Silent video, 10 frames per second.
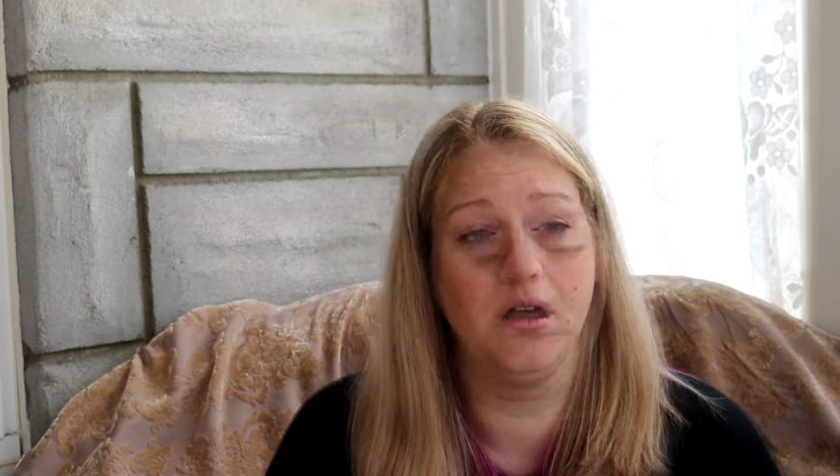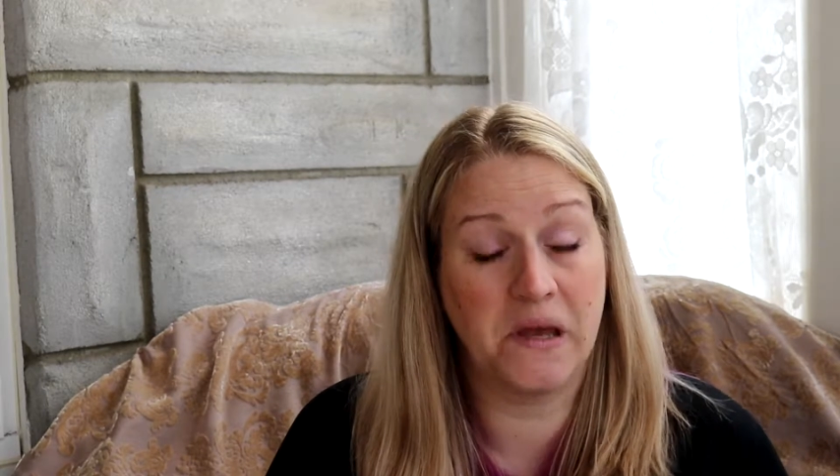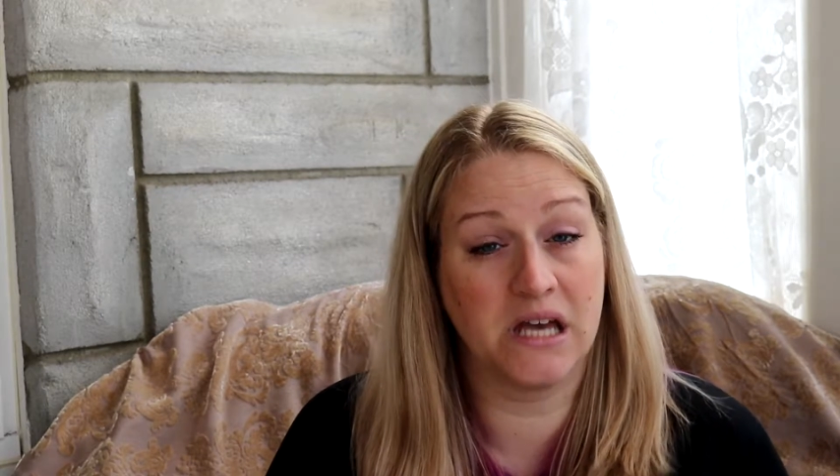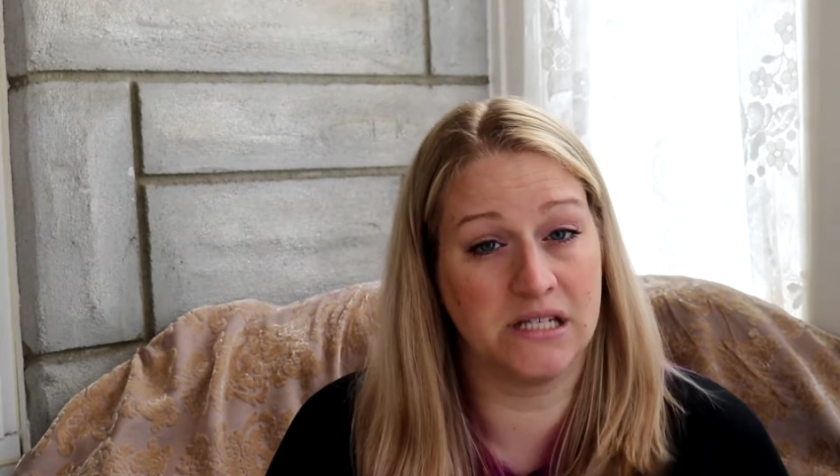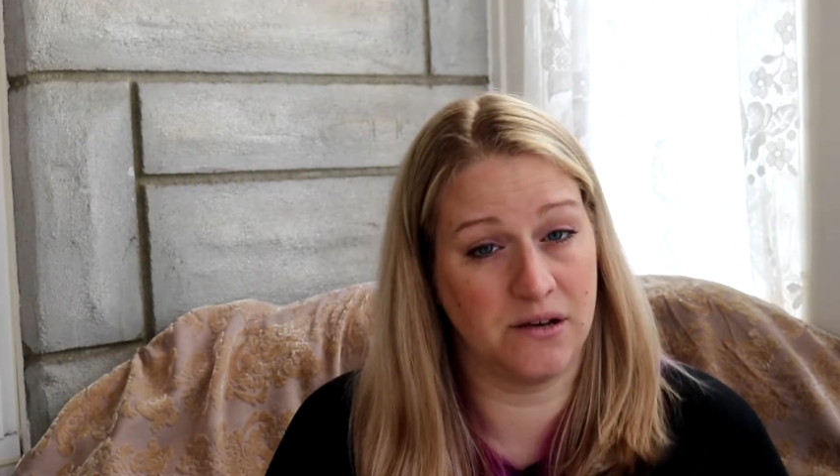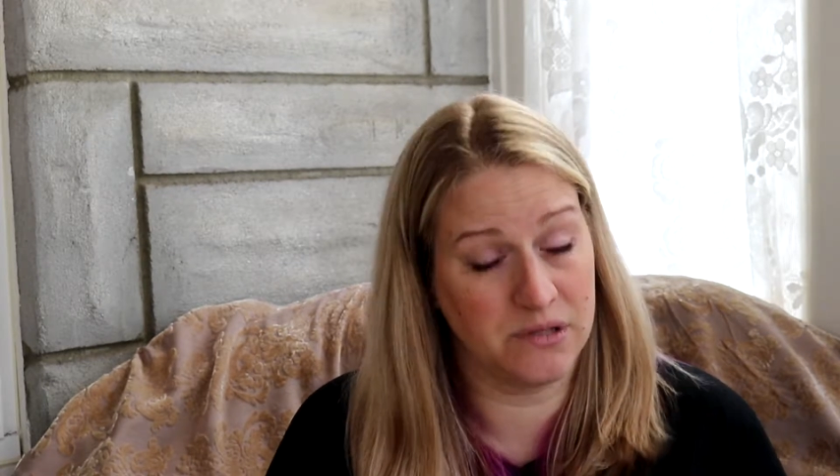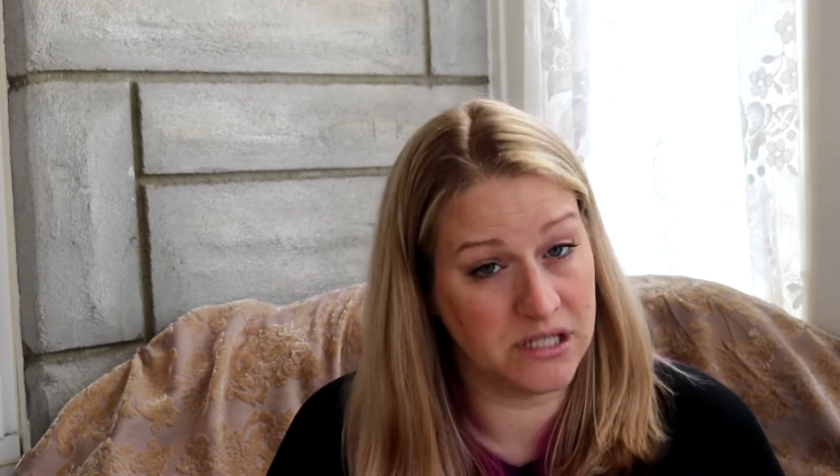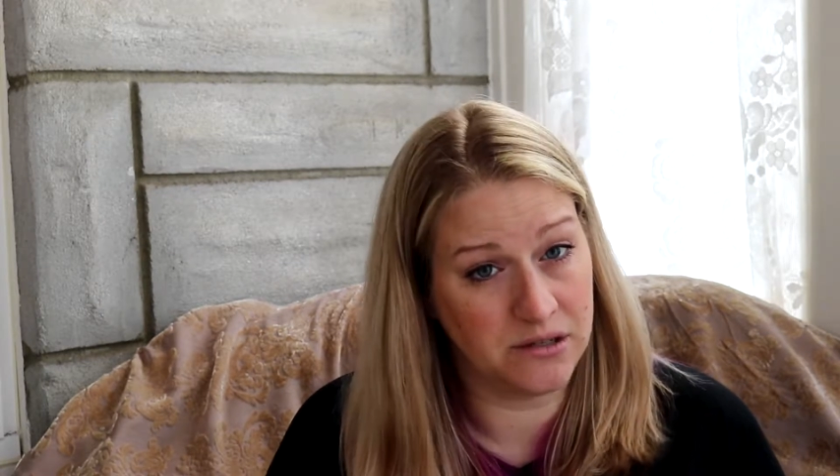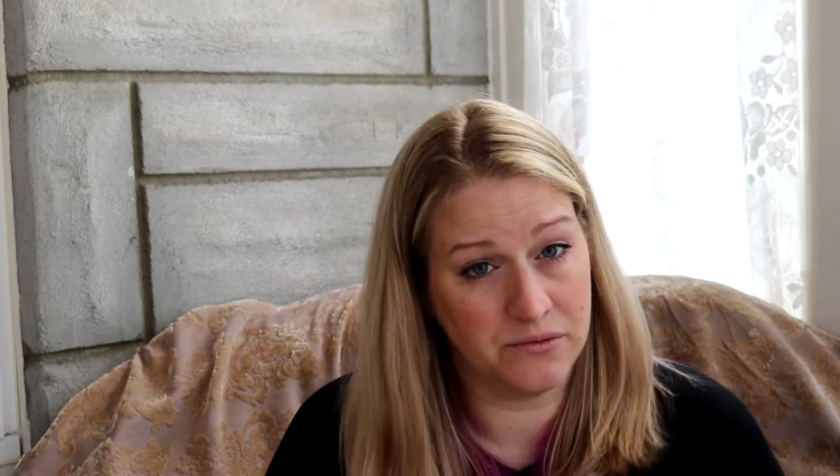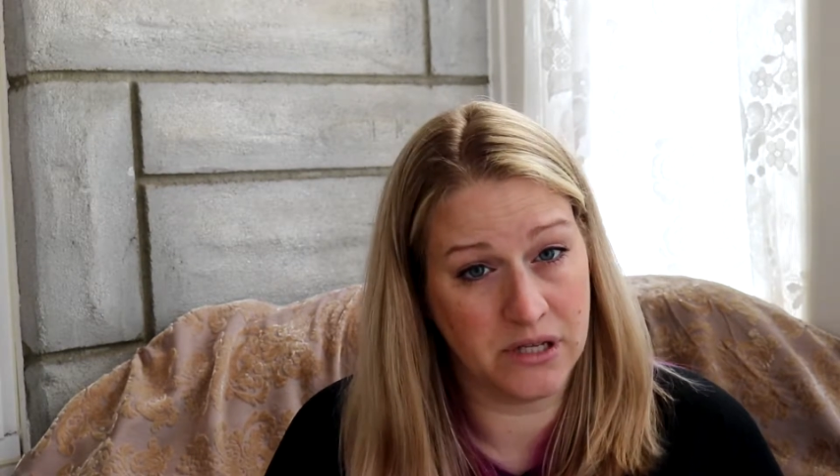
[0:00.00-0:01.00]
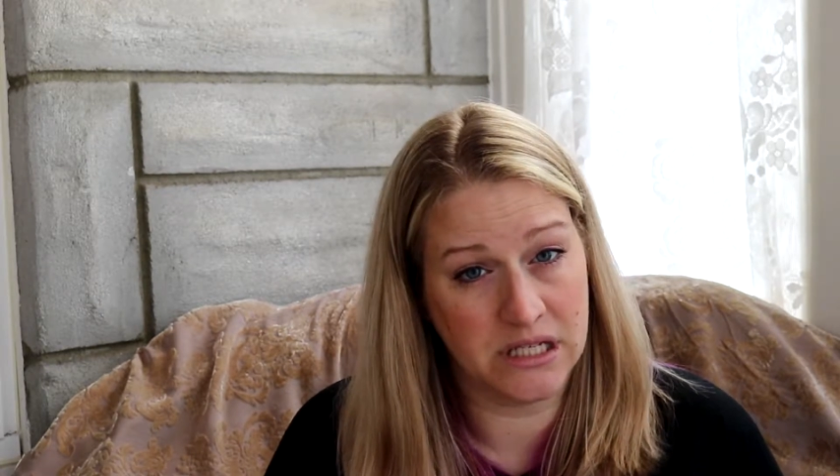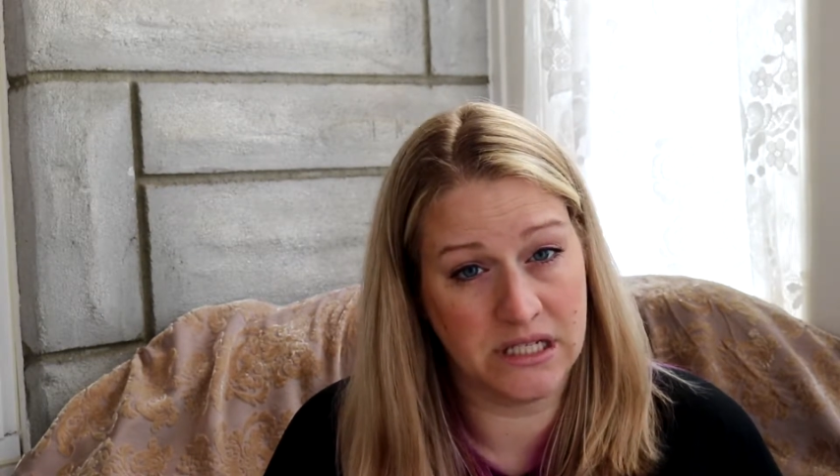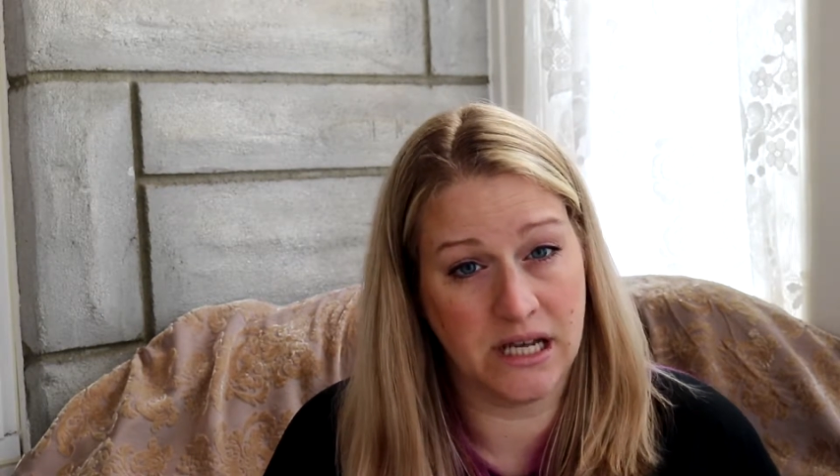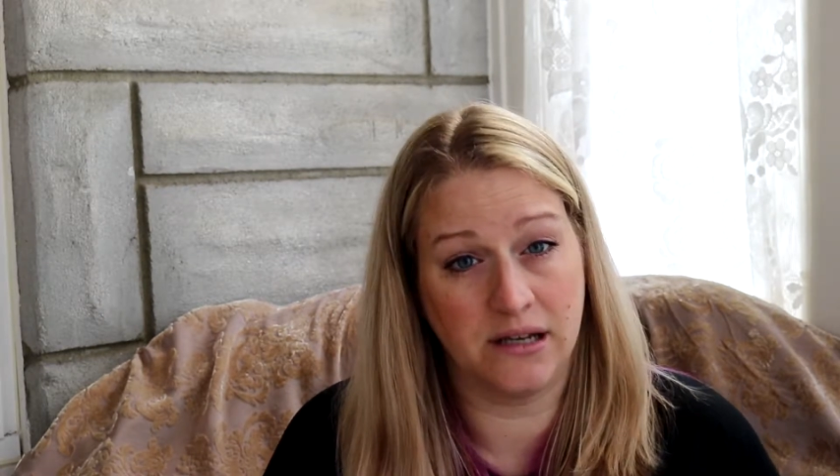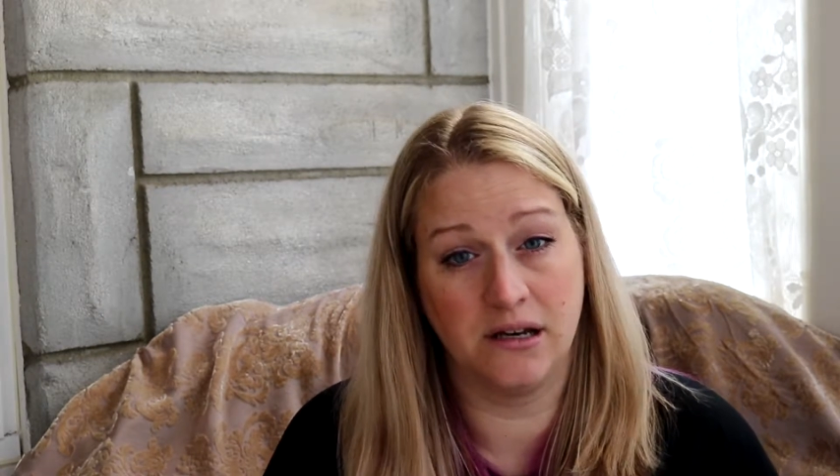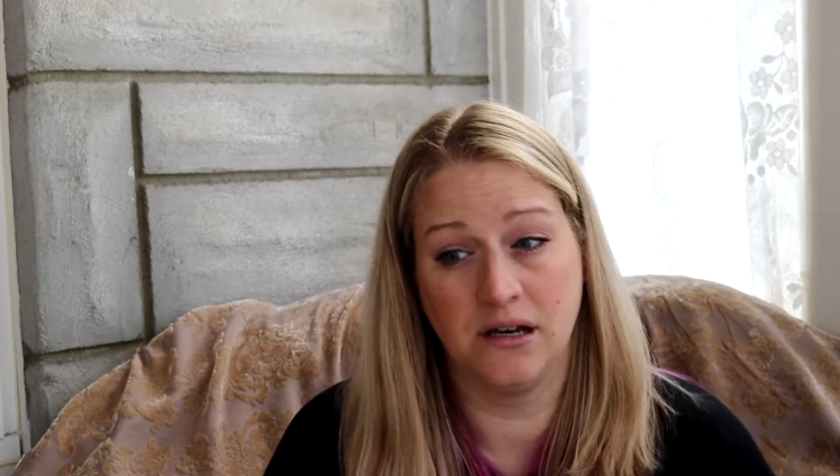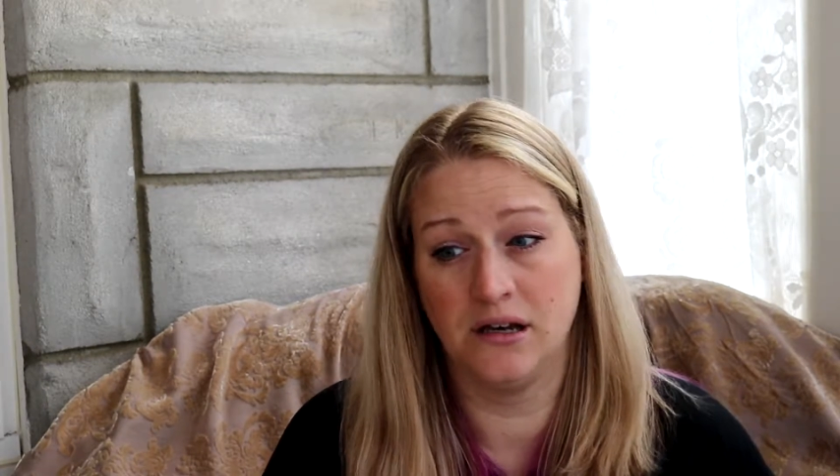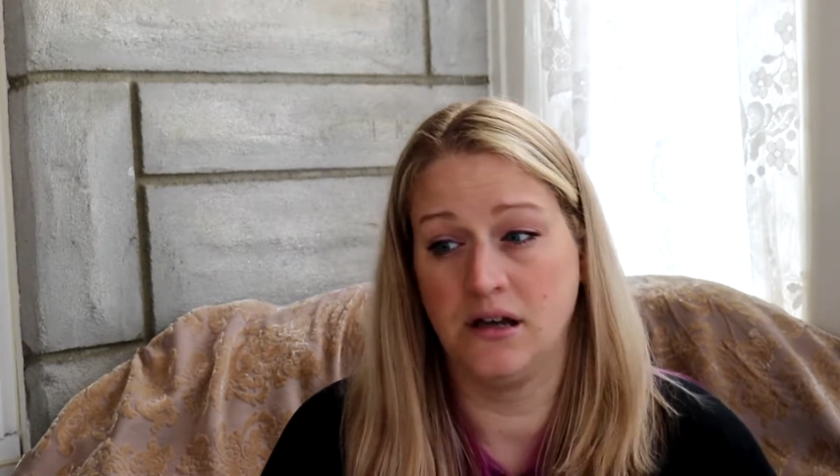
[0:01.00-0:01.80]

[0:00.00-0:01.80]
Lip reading: because I was still really sick.